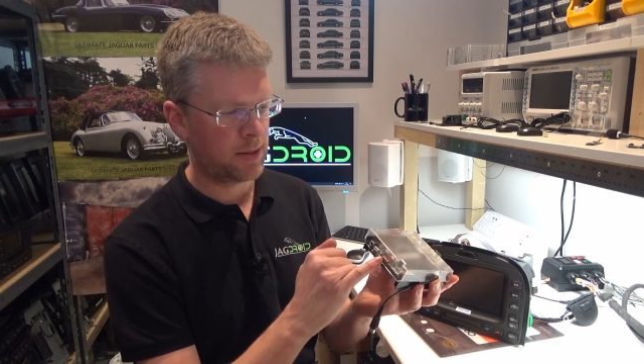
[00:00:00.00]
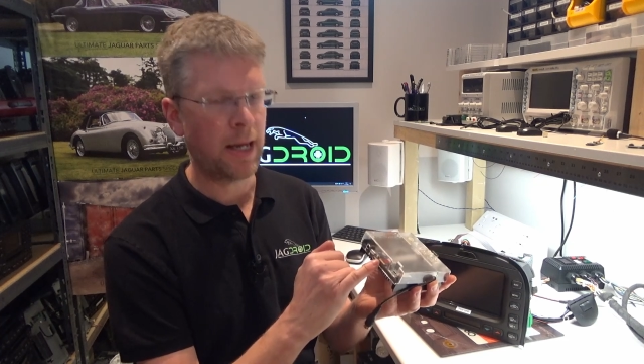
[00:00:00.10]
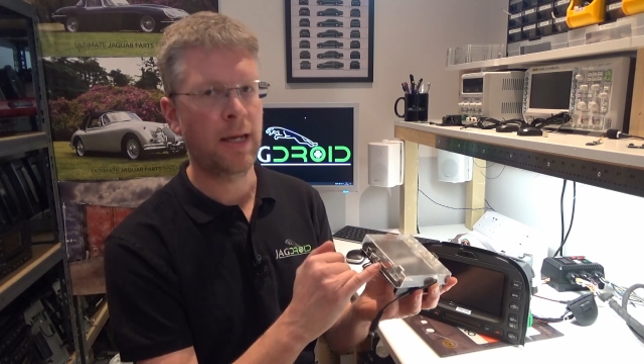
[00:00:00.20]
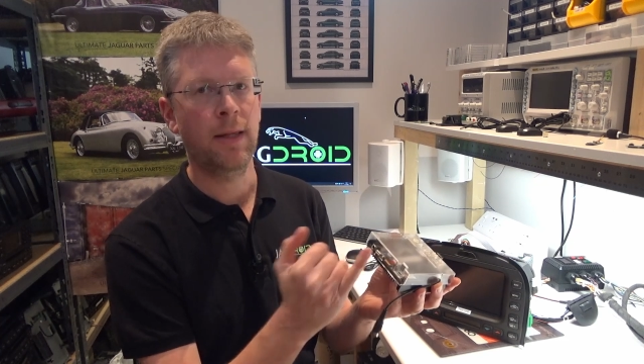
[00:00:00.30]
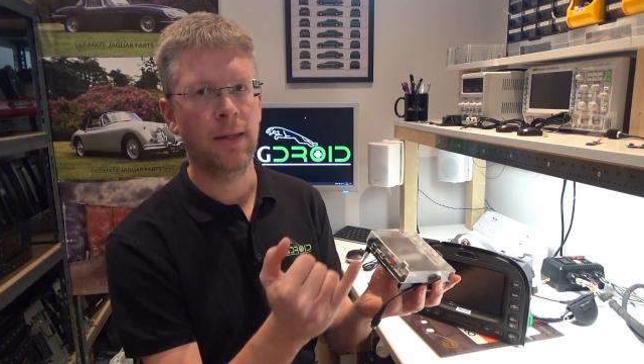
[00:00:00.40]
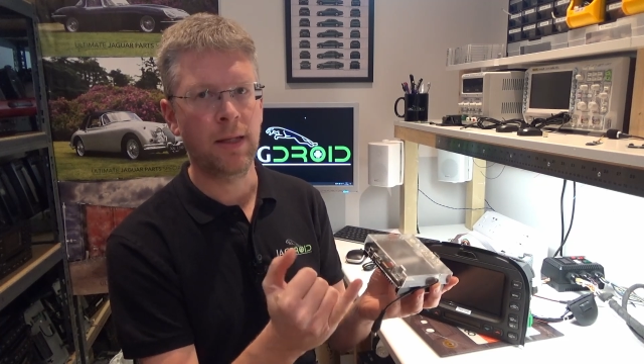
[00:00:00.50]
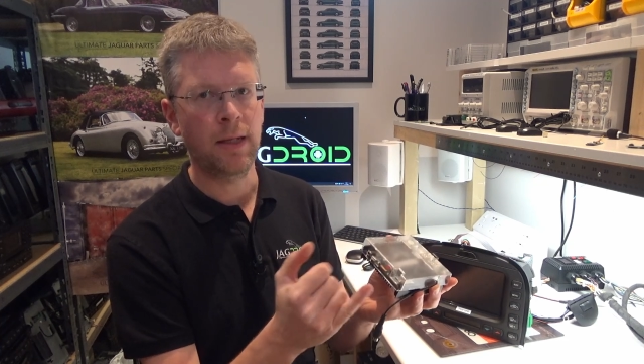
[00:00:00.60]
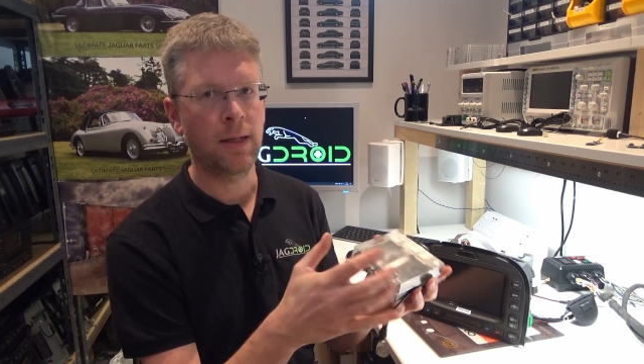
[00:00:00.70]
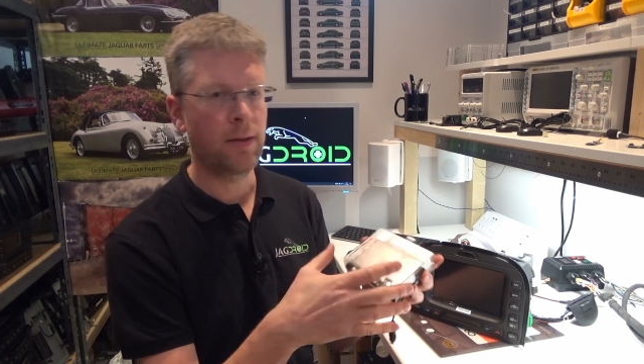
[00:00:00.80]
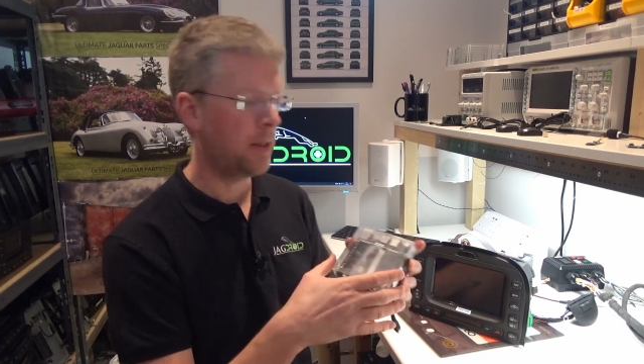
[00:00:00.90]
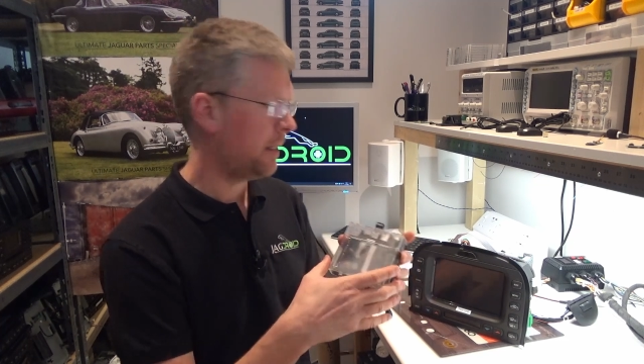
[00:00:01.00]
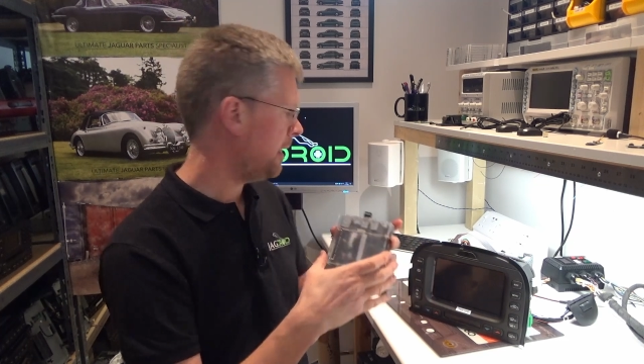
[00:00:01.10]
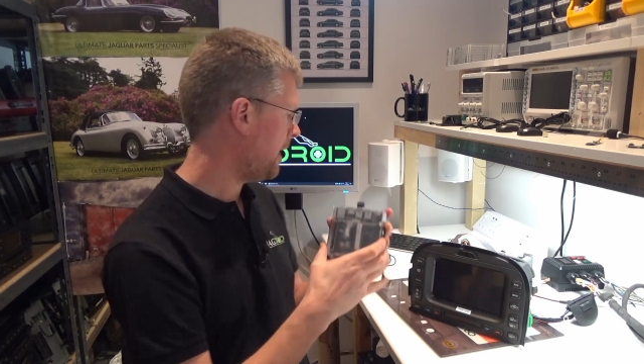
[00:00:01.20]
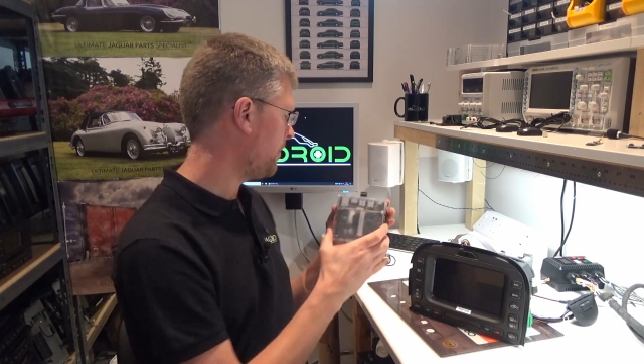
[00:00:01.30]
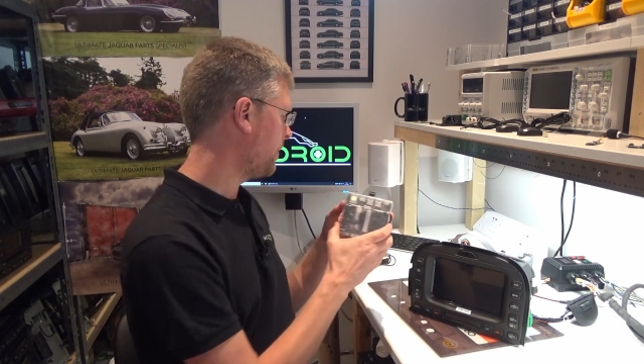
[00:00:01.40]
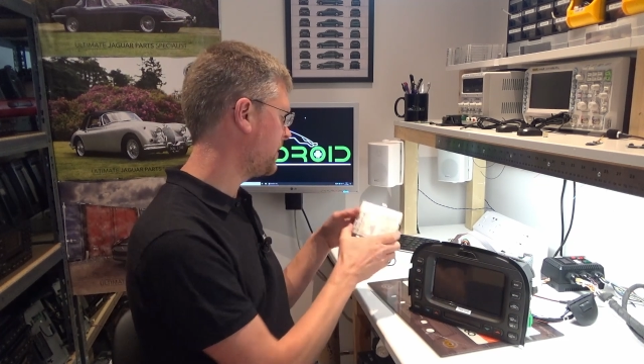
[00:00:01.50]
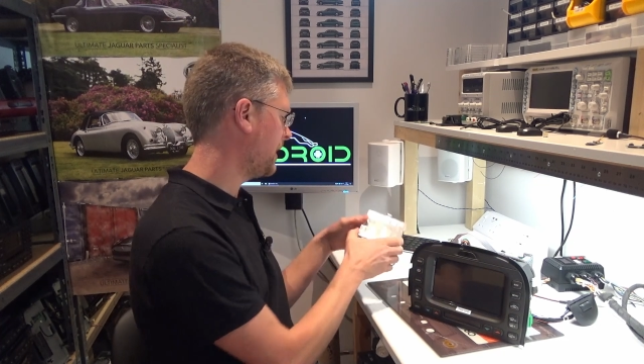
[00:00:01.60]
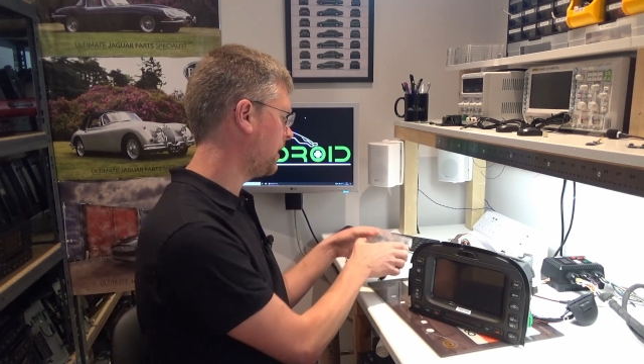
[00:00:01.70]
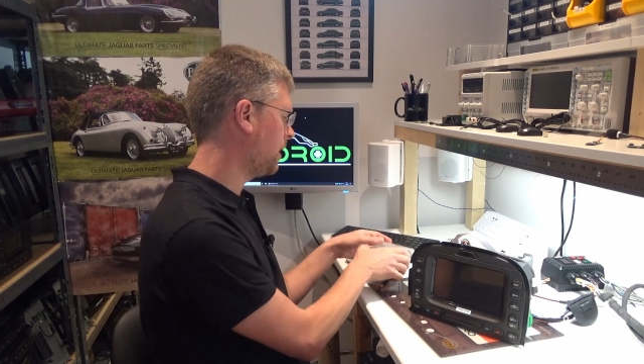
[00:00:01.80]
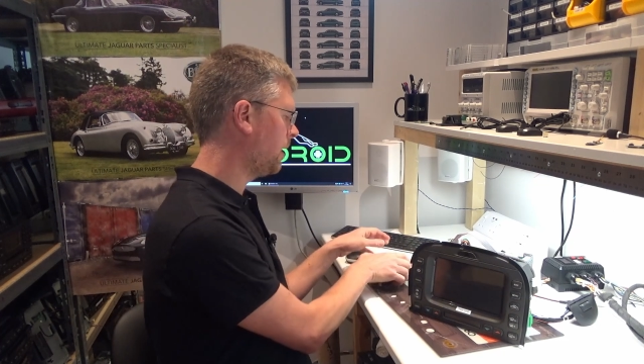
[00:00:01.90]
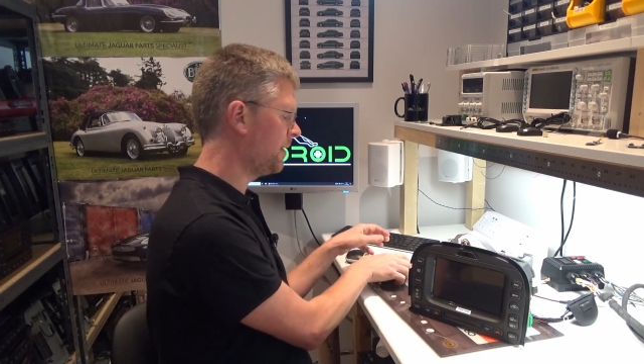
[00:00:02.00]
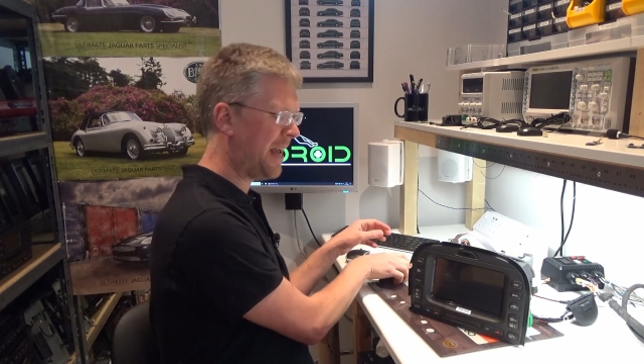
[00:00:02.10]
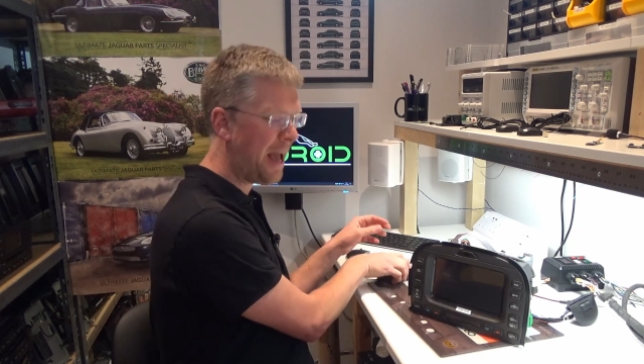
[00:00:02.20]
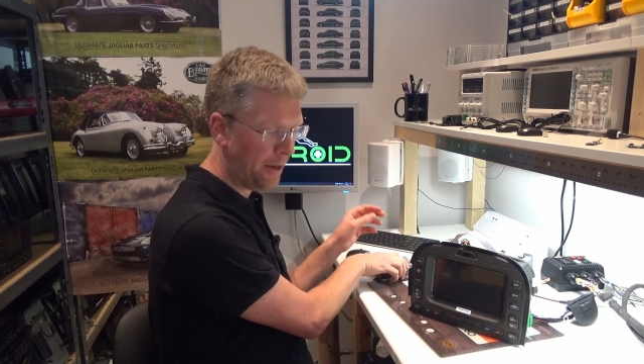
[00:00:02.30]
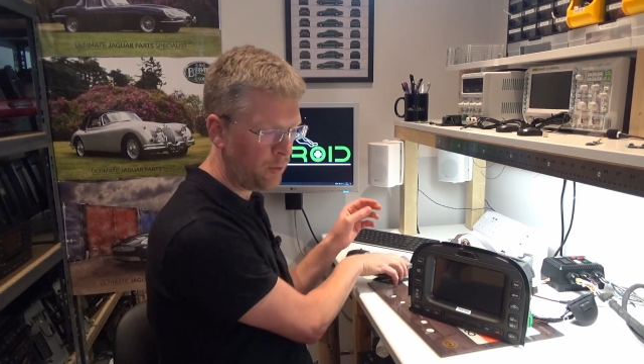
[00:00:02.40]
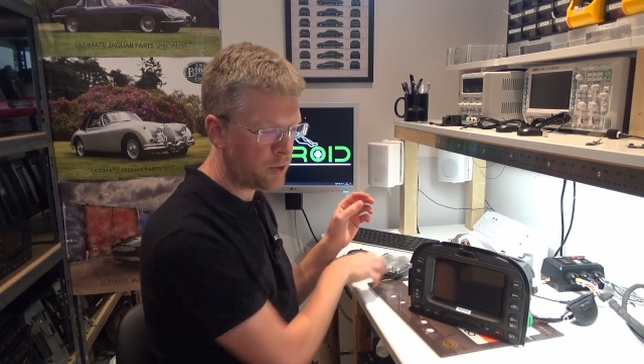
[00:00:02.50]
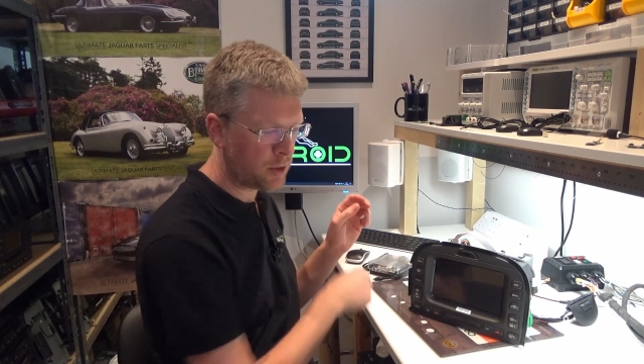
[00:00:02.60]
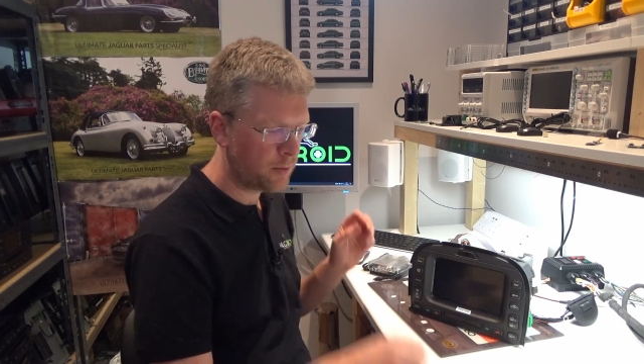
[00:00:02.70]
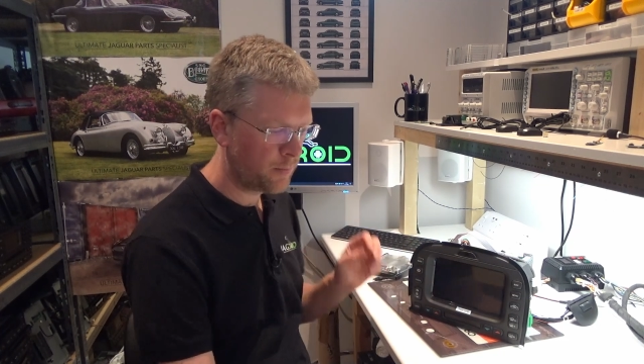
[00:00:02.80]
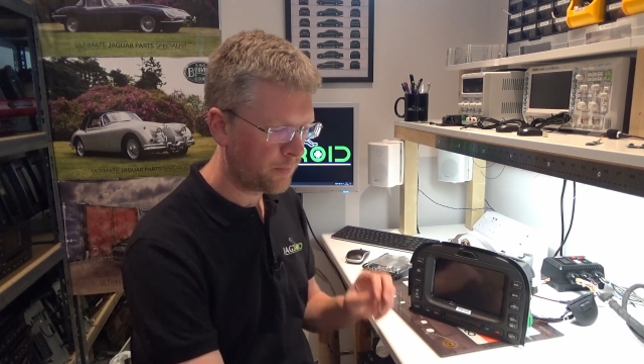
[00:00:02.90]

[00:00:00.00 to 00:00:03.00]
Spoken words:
taking the EMMC card out,